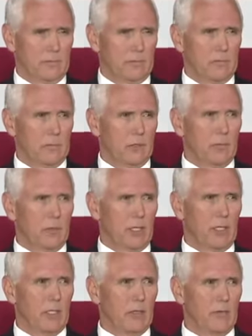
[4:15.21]
that
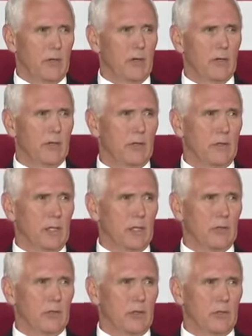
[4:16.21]
many of our
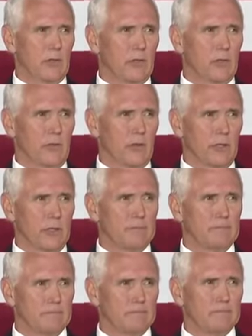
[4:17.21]
ancestors fled,
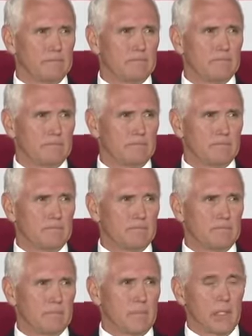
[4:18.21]

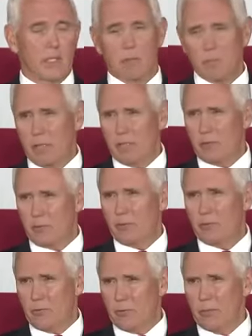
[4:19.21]
and that many
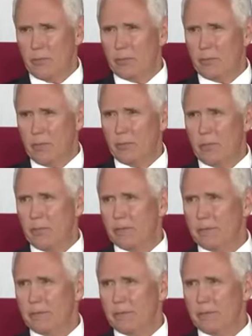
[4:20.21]
still flee to come here.